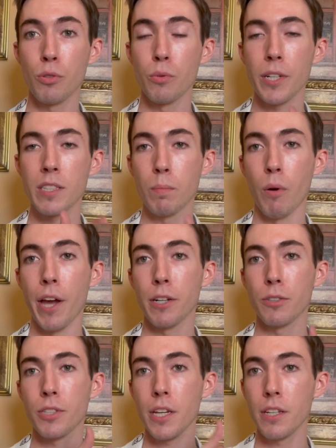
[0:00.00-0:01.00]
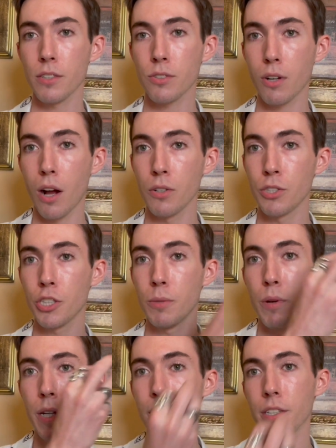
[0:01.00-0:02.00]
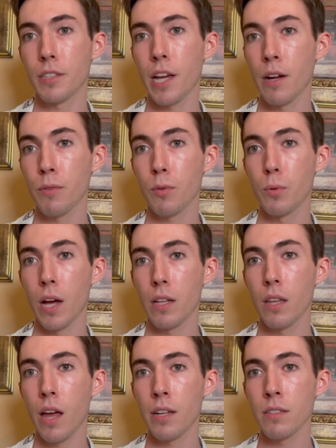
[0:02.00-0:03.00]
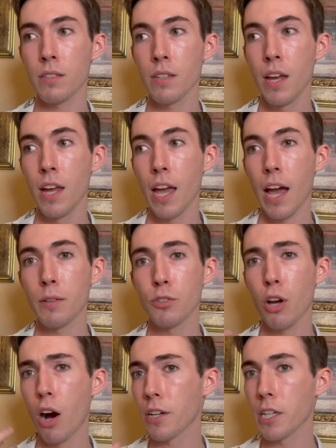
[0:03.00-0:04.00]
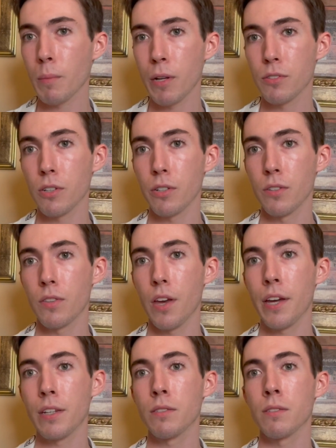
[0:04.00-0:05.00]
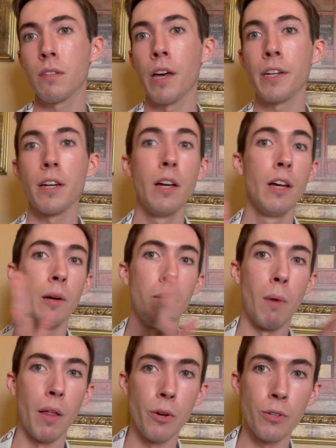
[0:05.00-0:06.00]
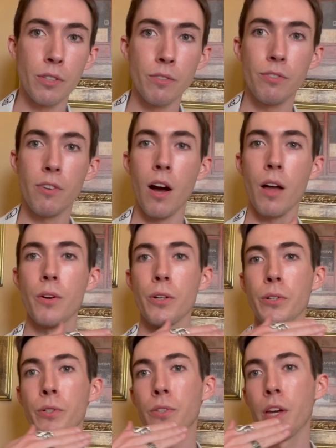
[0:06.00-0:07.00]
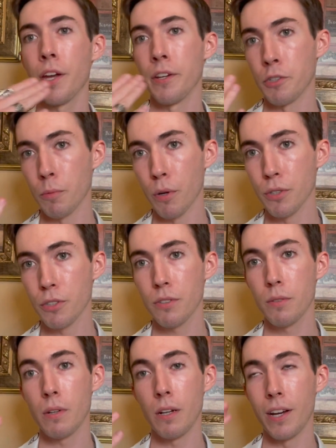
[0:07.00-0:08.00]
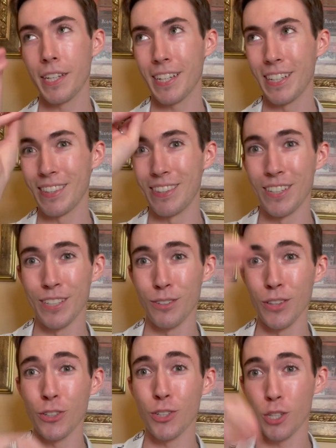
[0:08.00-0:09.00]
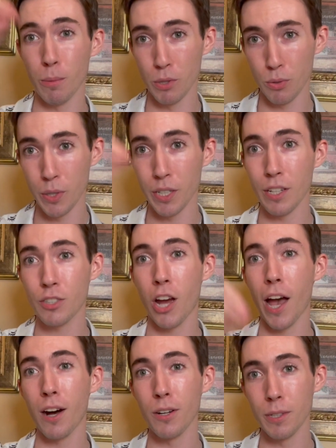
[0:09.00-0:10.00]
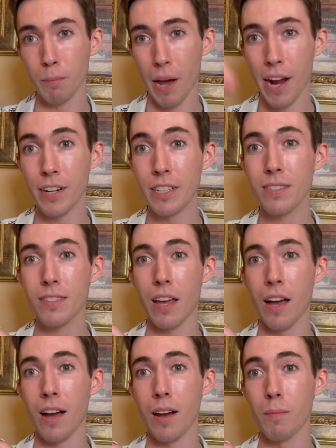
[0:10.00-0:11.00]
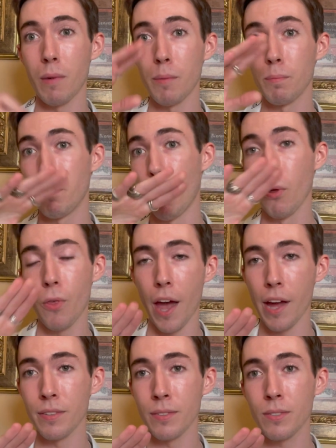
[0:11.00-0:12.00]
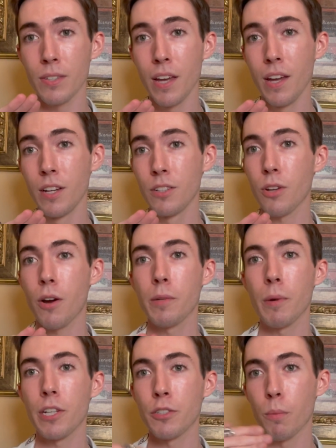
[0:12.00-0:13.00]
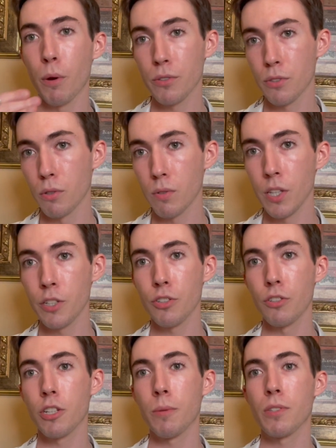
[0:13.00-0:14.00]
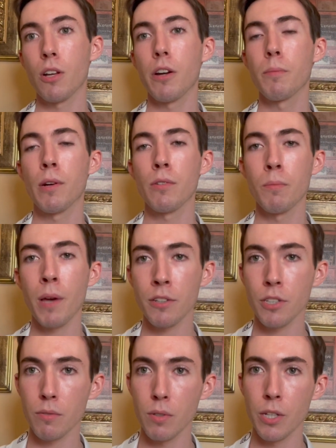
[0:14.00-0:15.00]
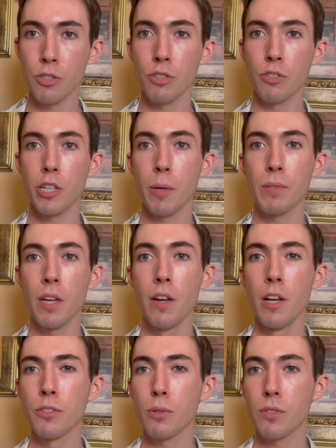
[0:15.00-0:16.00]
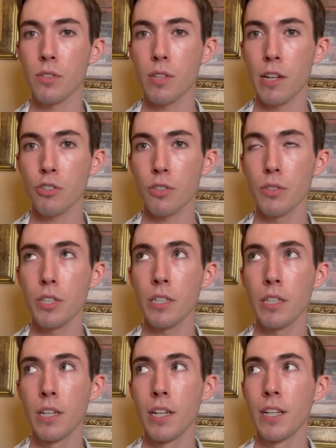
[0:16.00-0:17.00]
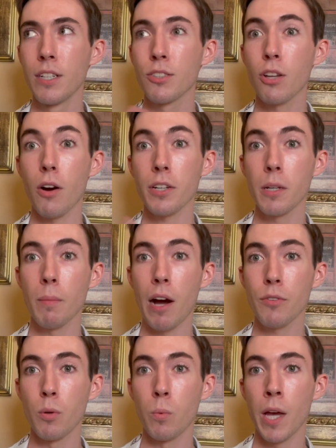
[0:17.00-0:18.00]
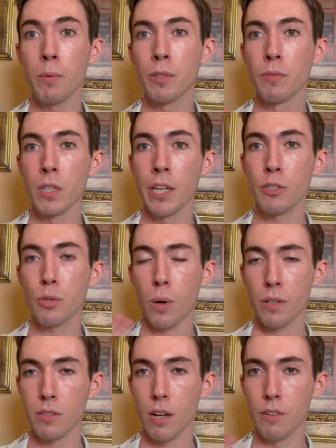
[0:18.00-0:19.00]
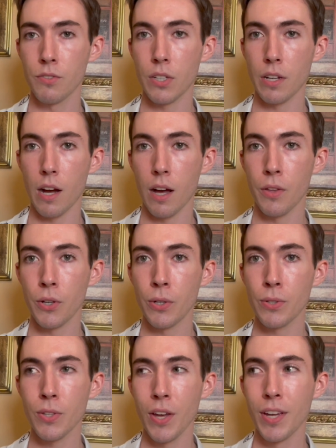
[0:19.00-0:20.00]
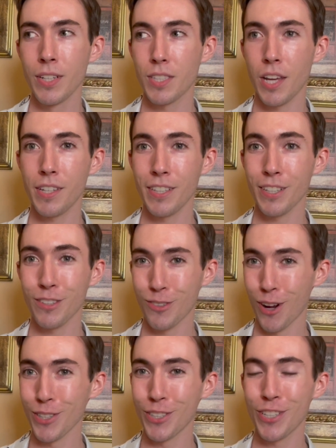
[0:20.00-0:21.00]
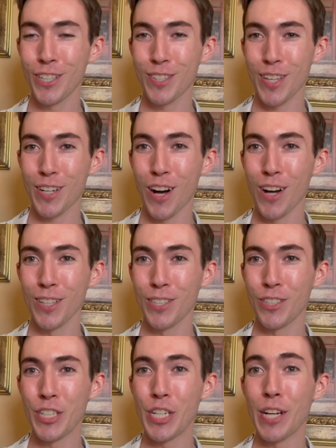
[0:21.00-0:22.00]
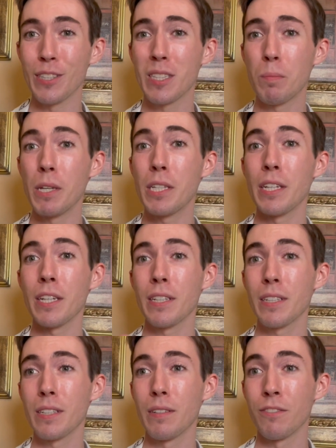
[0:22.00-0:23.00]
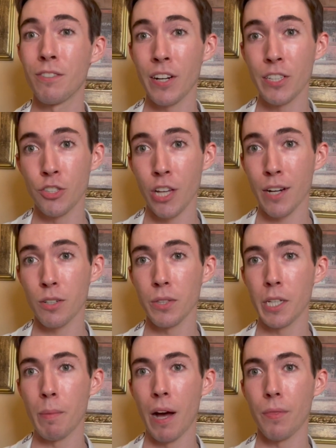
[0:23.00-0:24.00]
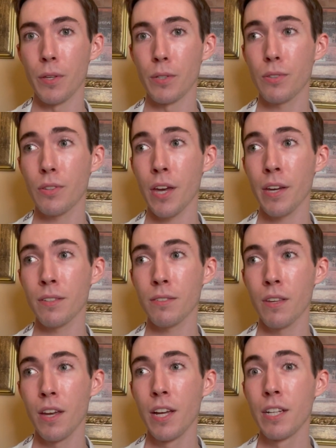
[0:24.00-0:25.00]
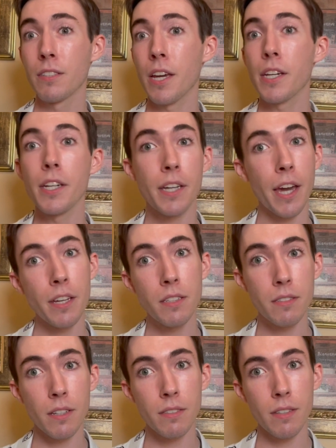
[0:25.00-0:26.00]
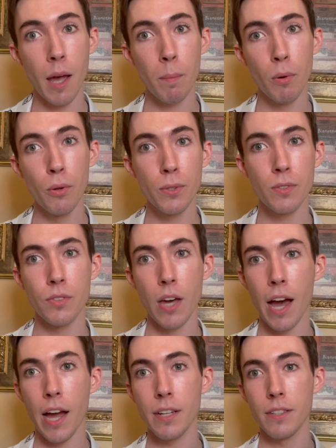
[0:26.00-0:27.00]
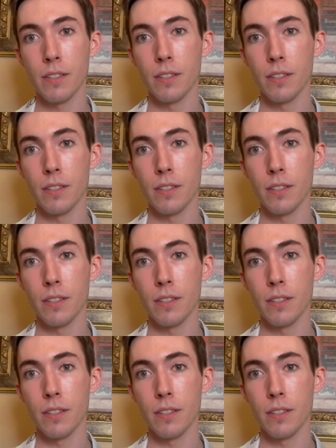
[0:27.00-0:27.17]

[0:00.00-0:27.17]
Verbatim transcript: to explain, or taking astrology, breaking it down through that lens, and talking about certain things like mothers and fathers, like the relationship between a child and parents, on both ends, talking about interpersonal relationships, talking about romantic relationships. So it's essentially talking about the way we relate to ourselves and others, taking astrology and psychology and speaking very generally about these things, taking case examples that